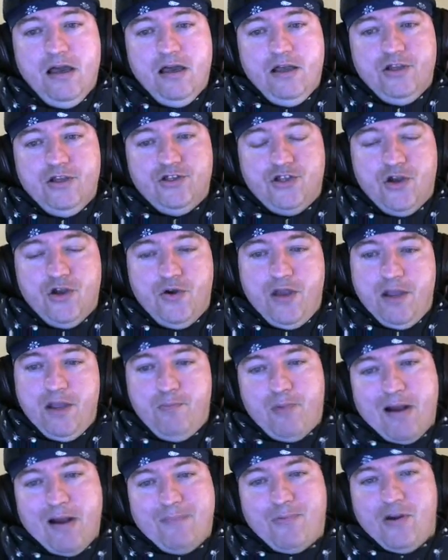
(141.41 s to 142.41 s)
So in
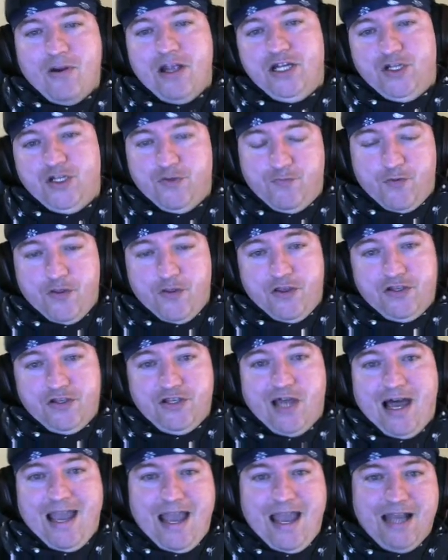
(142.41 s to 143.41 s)
preparation for this,
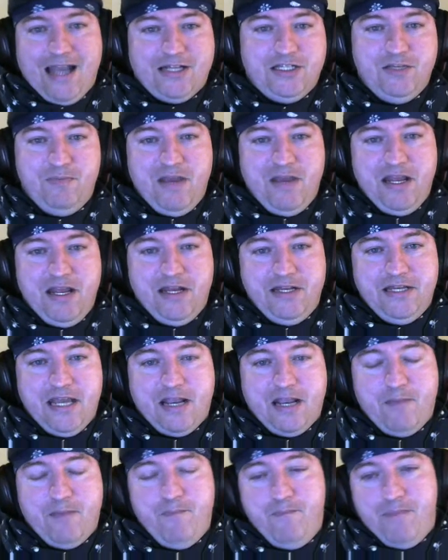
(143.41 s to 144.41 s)
I actually made a deck
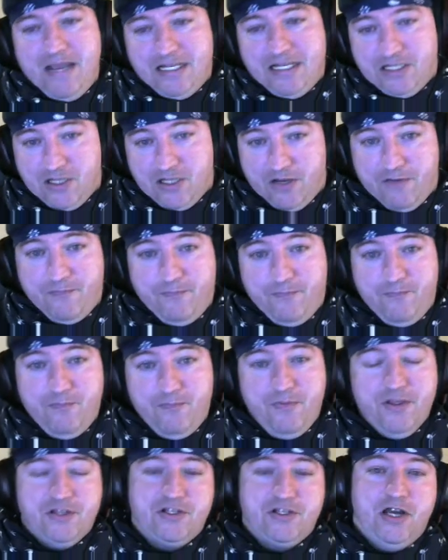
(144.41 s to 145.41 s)
based off
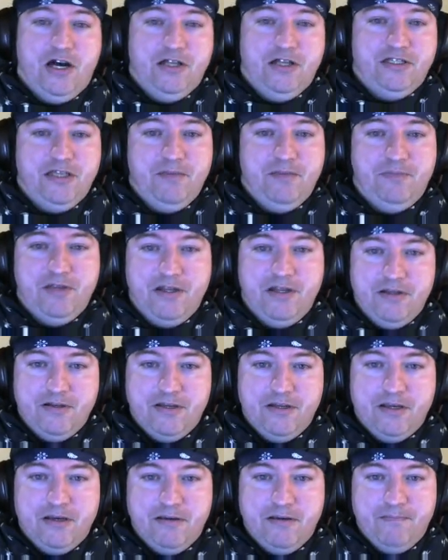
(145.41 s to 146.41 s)
this concept, and
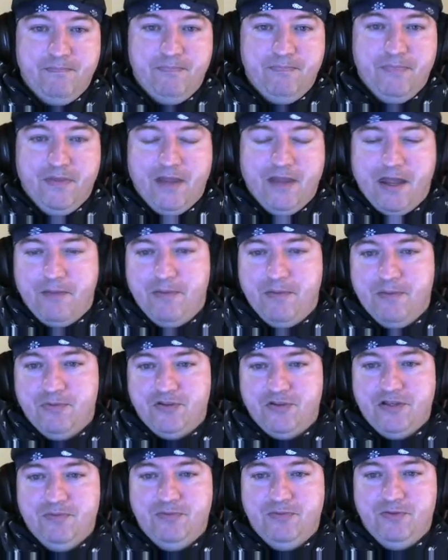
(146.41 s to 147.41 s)
a lot of people
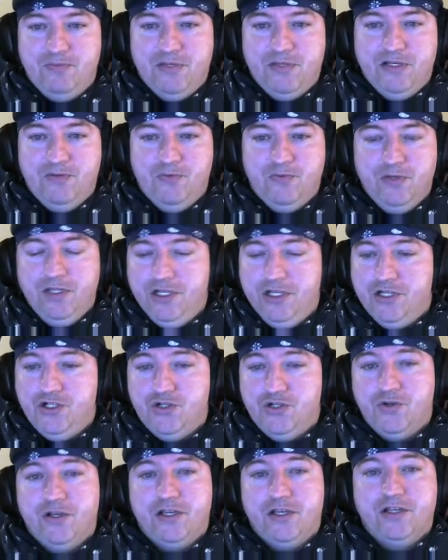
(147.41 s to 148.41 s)
seem to be really
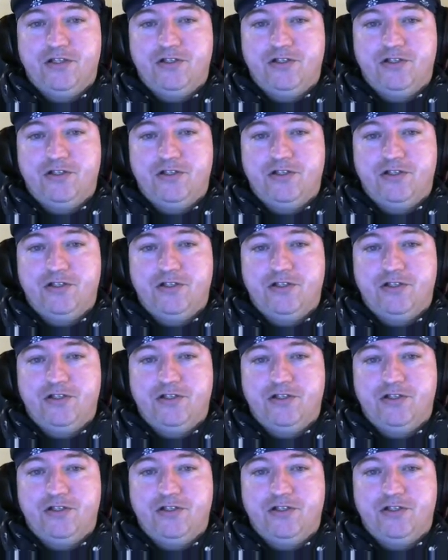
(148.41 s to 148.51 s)
enjoying it.